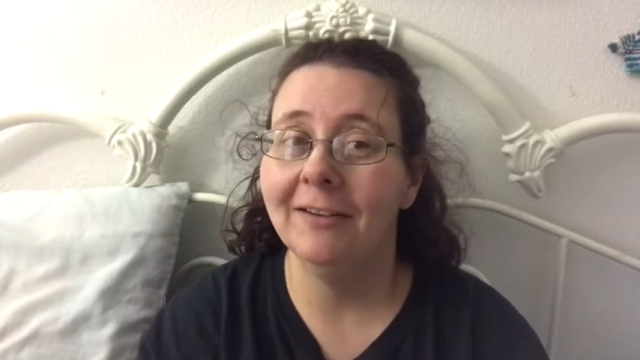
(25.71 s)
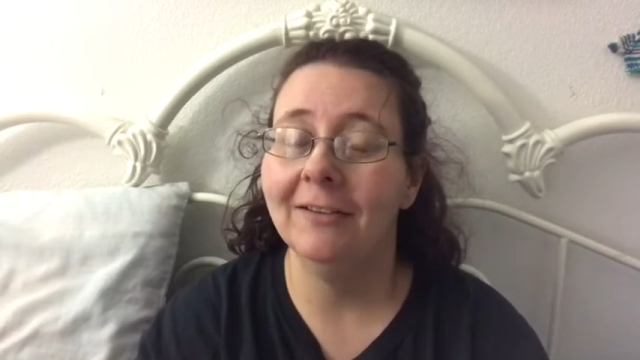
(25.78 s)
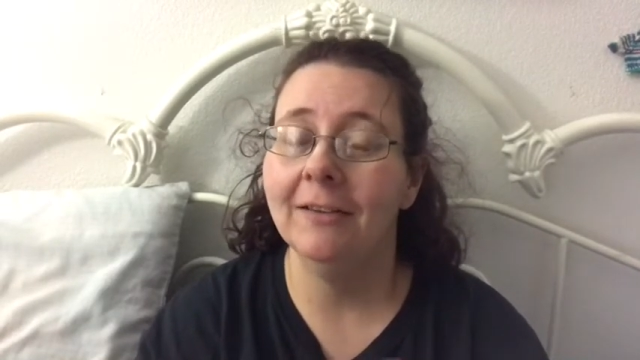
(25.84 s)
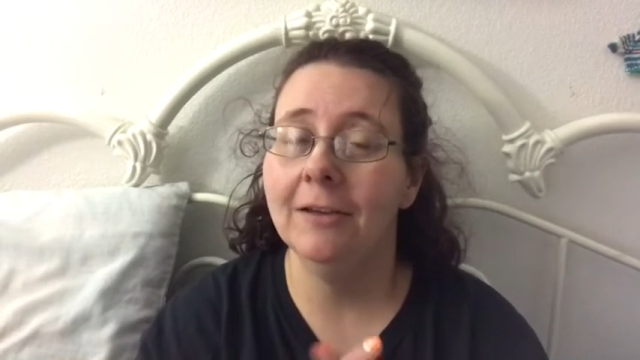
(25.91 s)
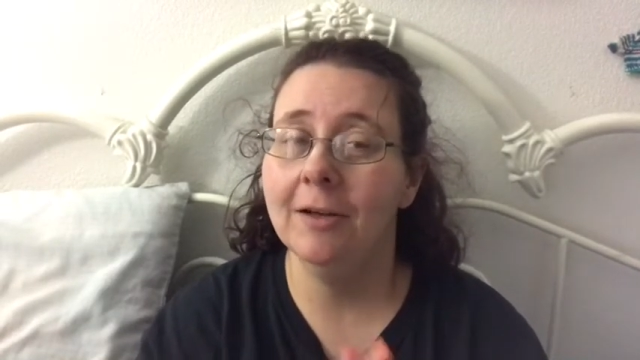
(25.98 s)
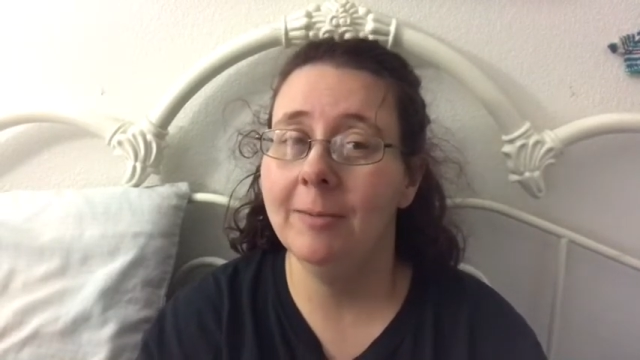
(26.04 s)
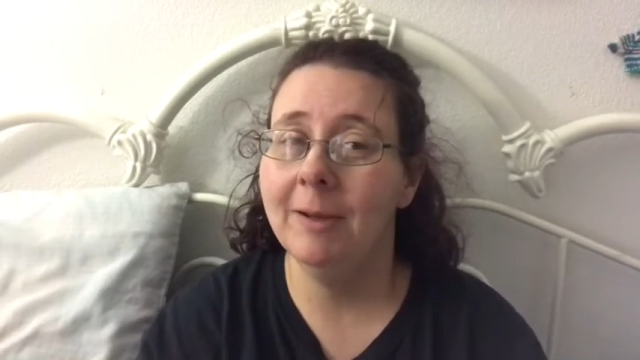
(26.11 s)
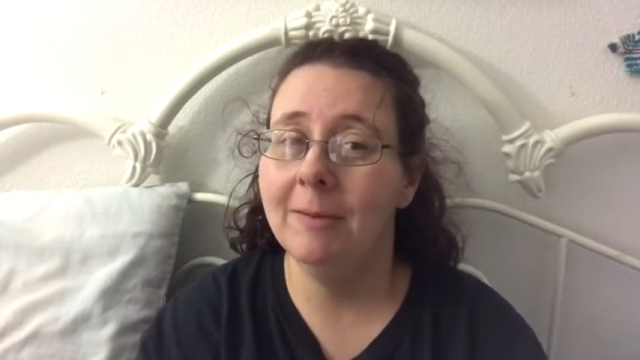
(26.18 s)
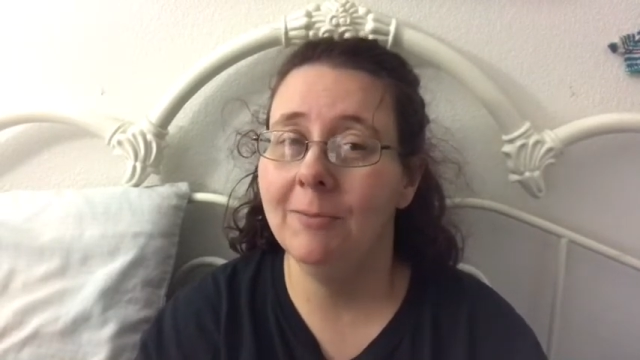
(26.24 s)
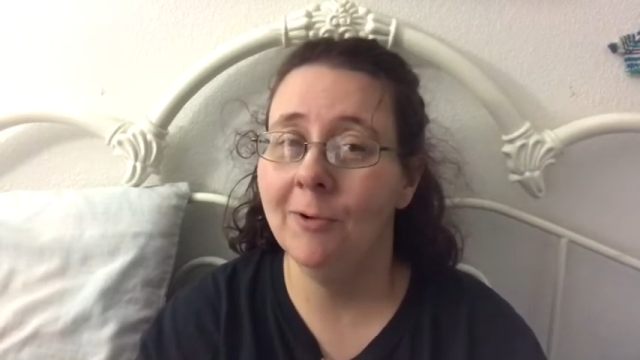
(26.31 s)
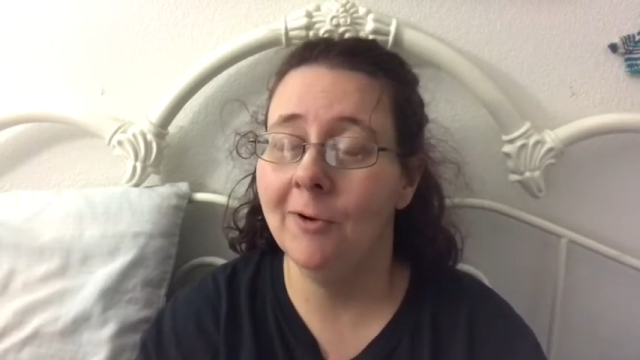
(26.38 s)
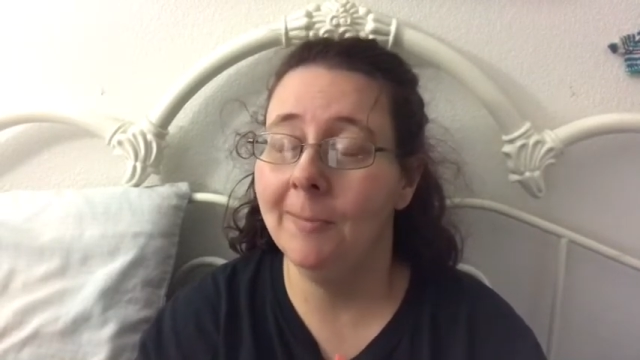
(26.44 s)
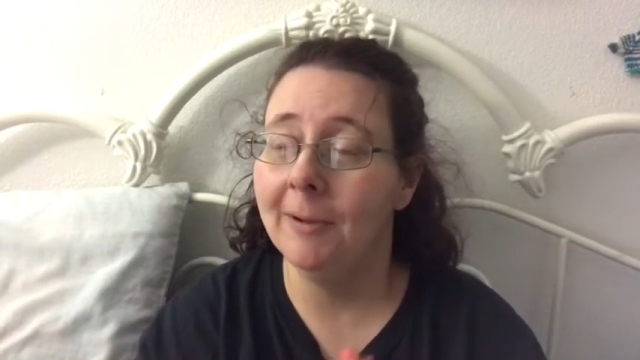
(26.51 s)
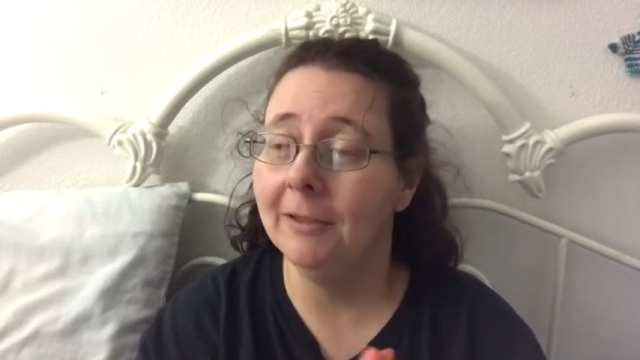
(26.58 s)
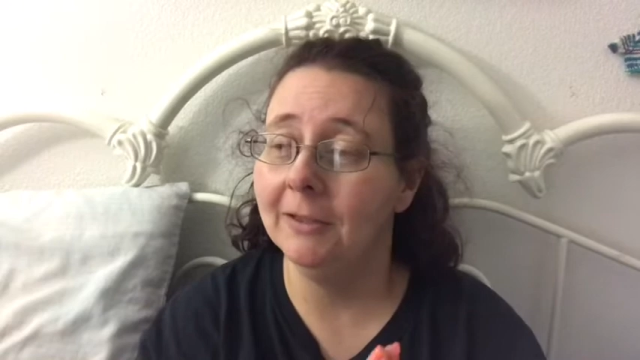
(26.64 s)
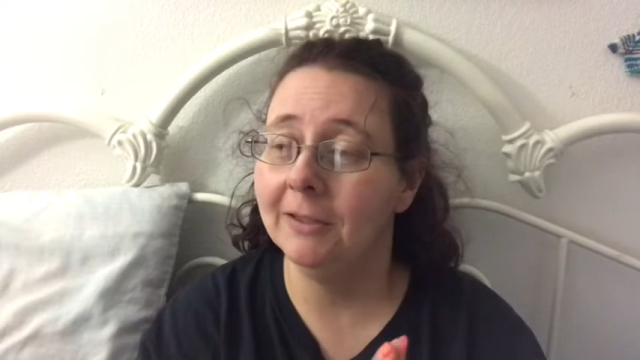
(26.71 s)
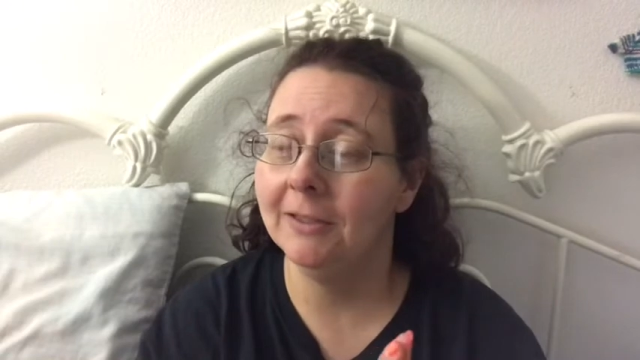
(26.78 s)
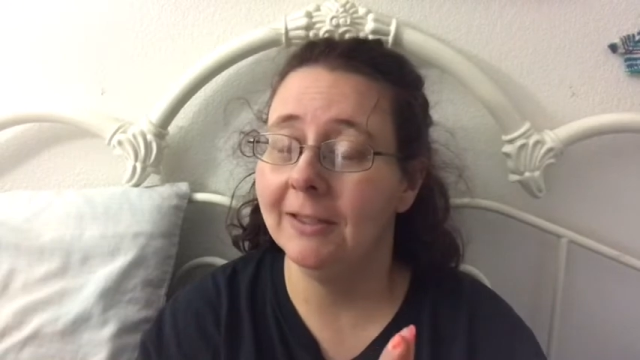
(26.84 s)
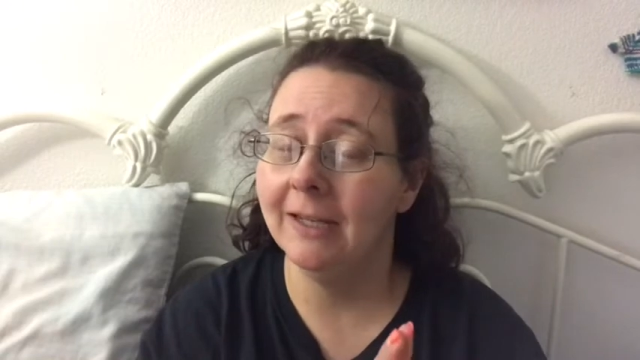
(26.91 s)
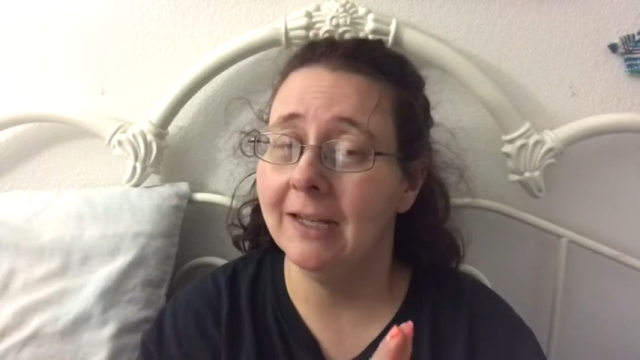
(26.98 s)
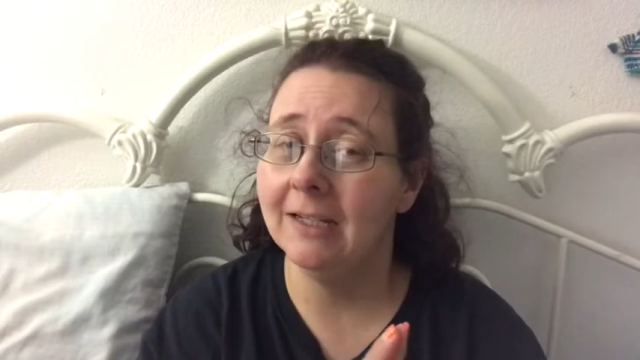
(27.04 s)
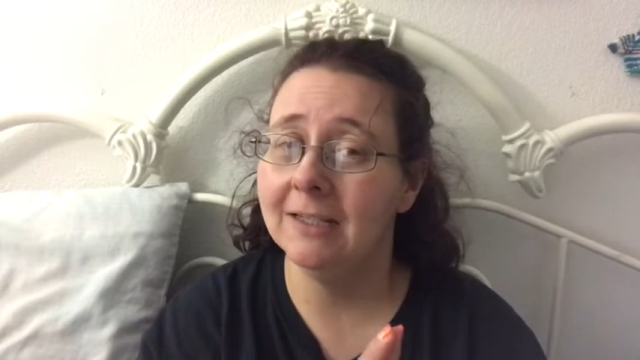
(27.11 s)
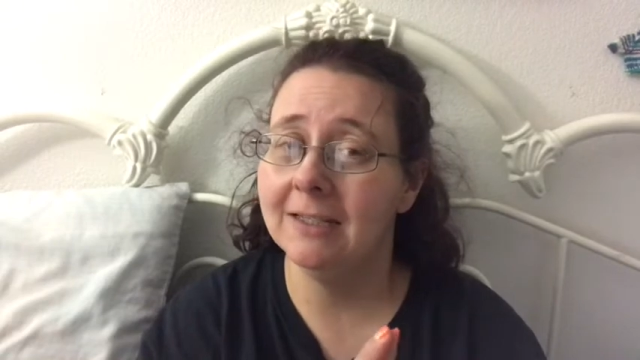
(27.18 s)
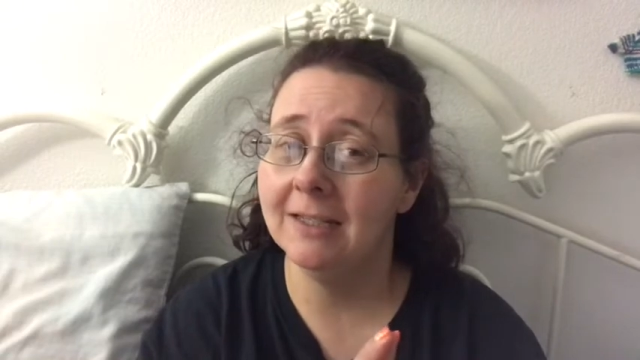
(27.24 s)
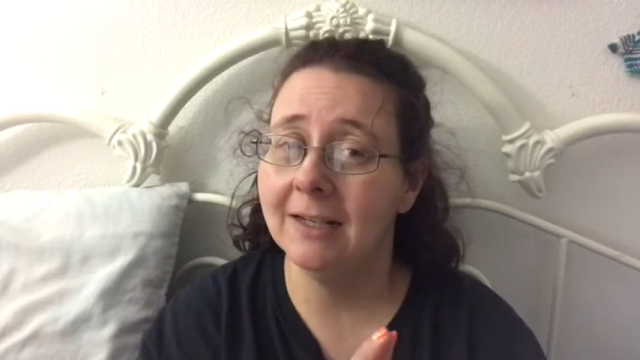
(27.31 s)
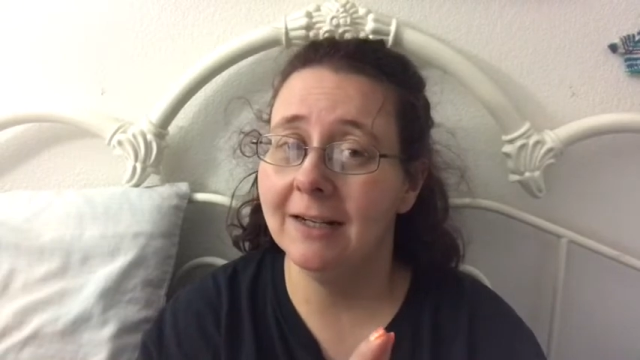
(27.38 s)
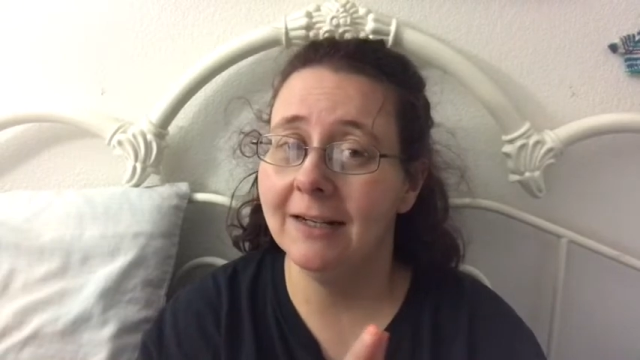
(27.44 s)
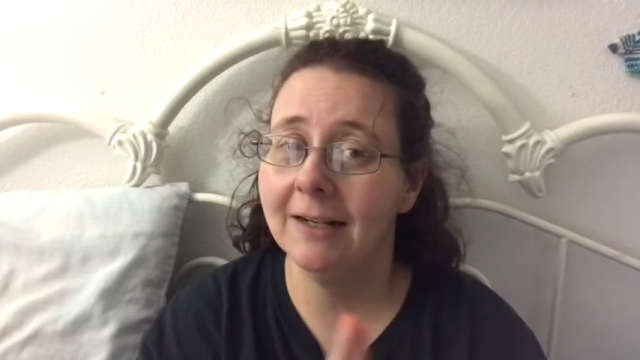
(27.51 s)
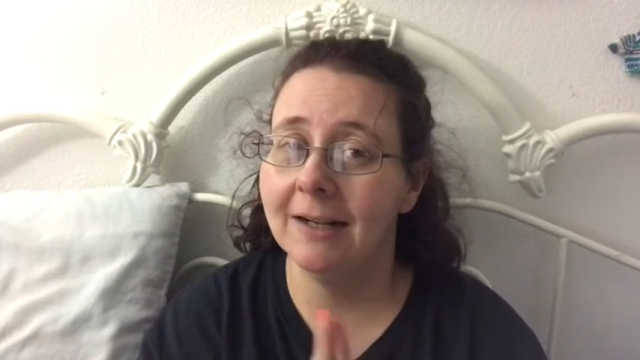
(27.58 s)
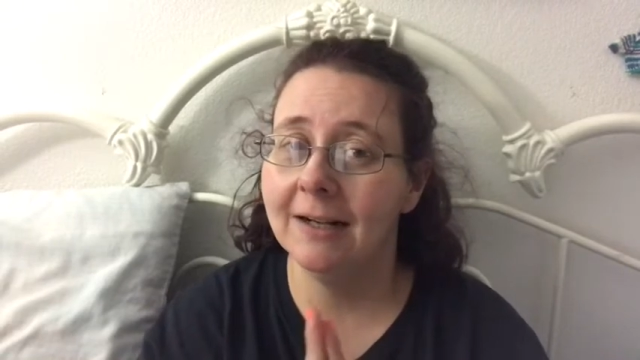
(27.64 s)
little bit more about the eggs that
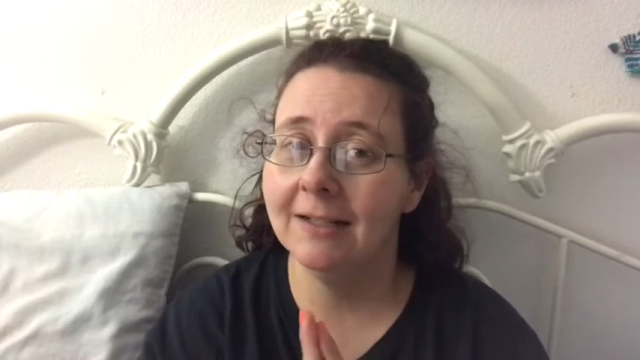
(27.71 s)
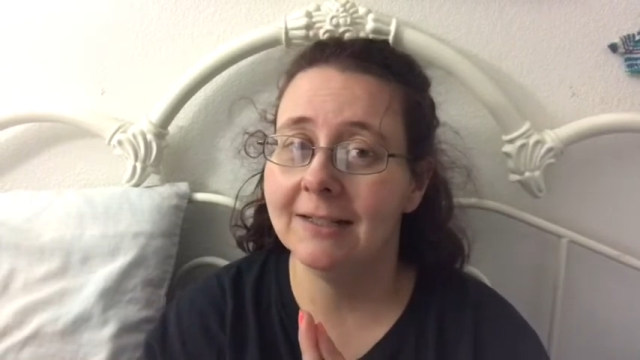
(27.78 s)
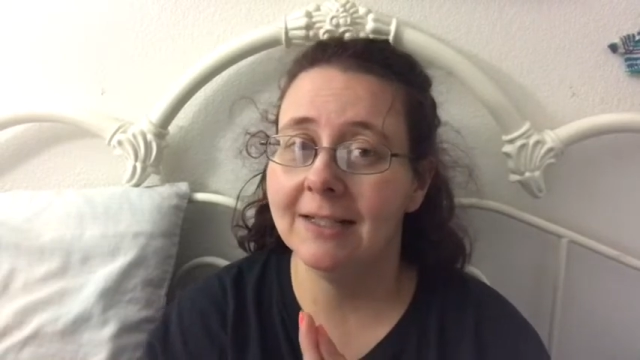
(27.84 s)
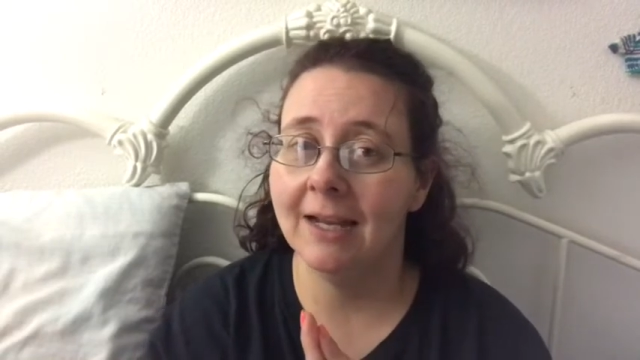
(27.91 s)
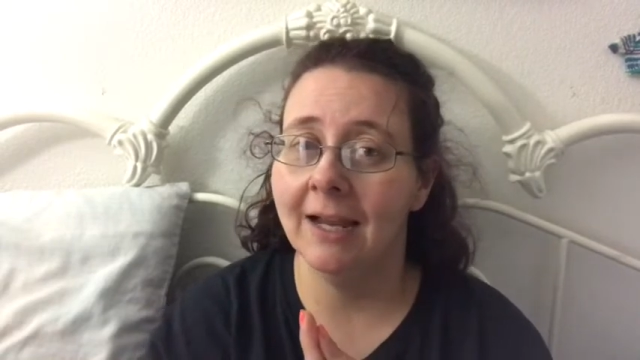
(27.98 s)
I cut